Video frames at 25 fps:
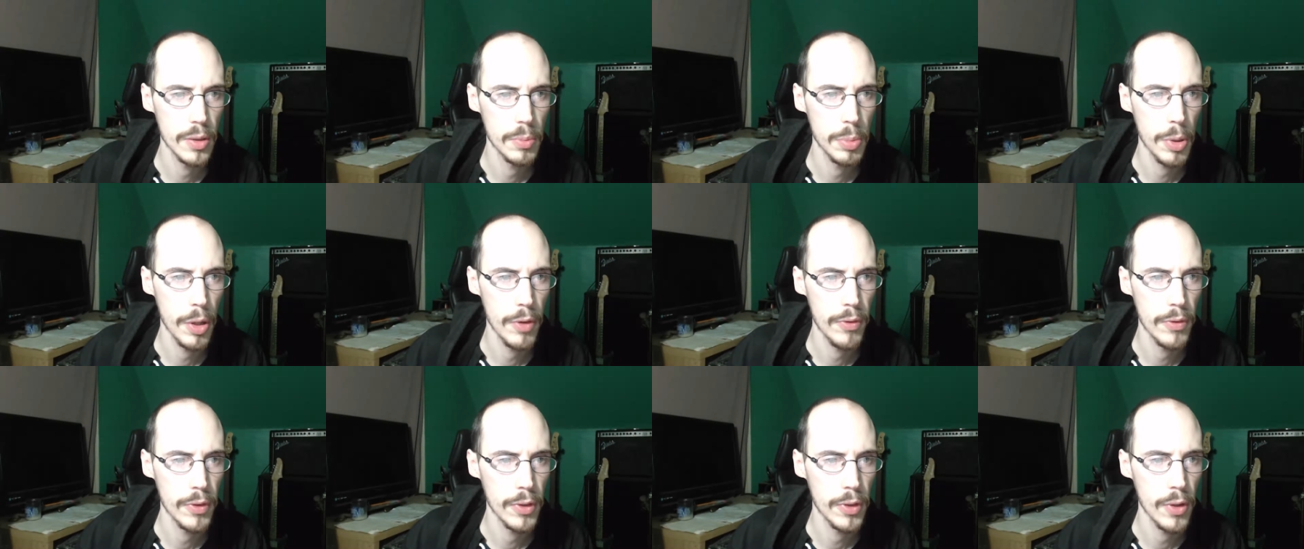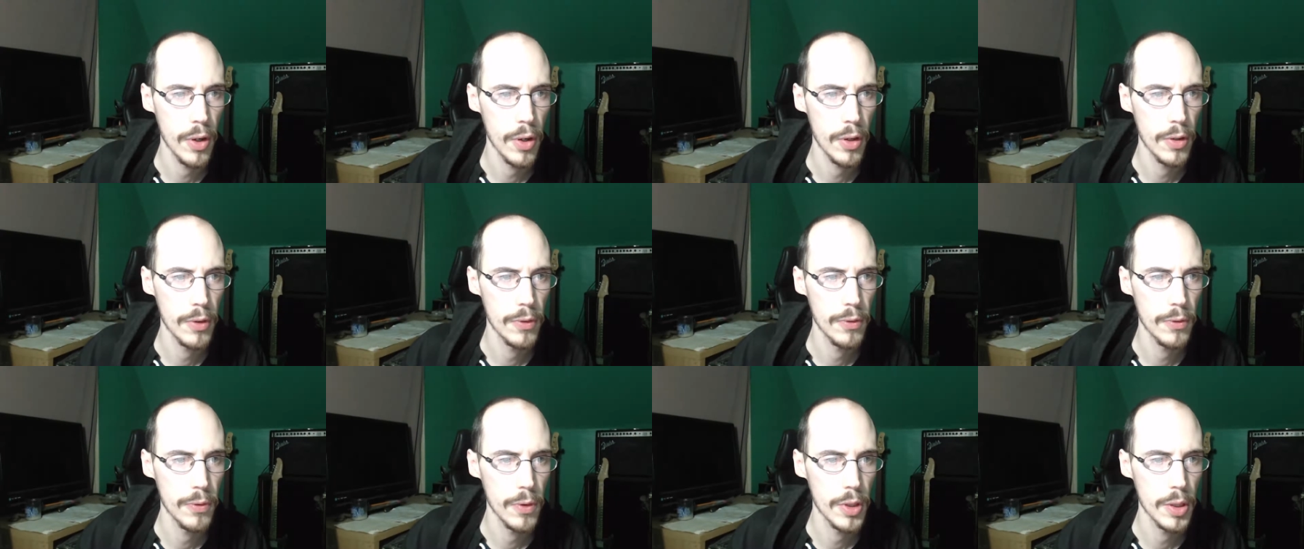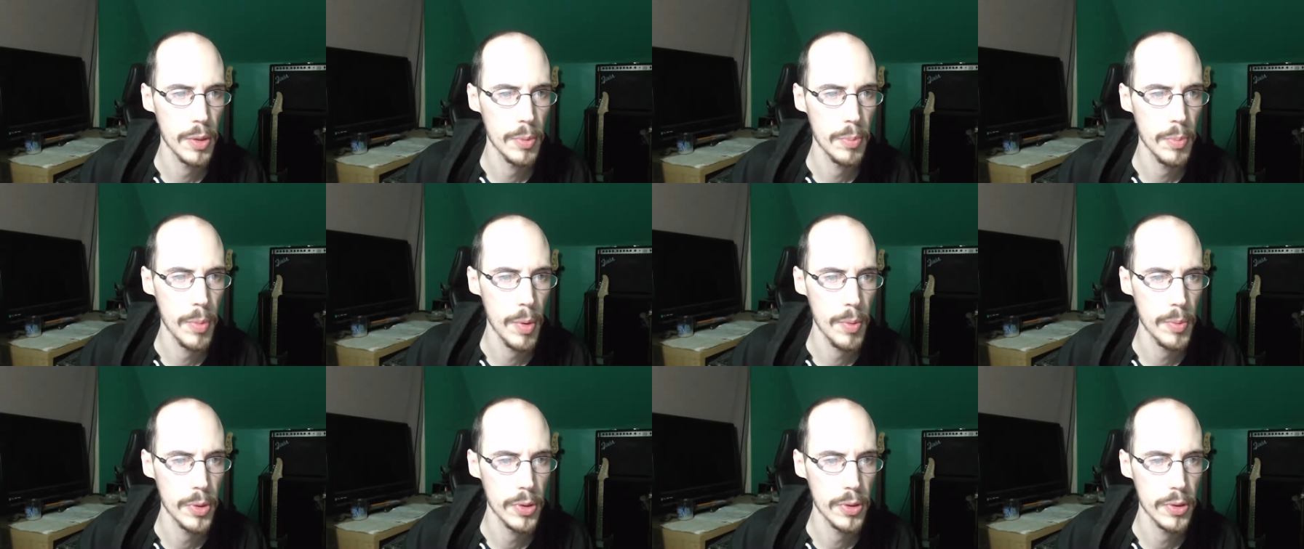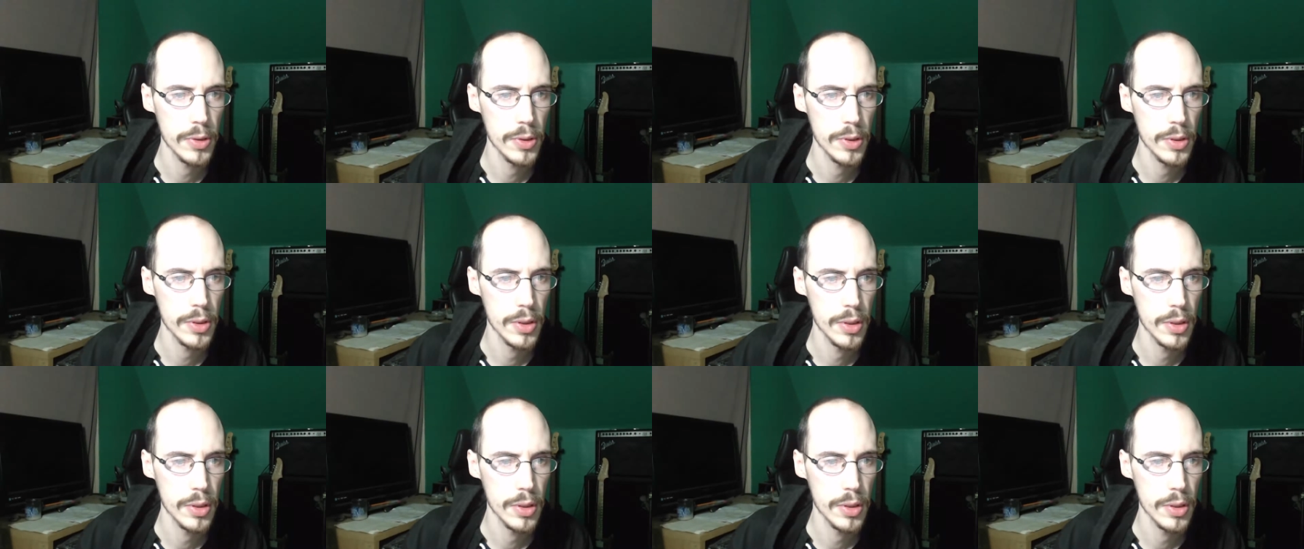private guard, 14 members.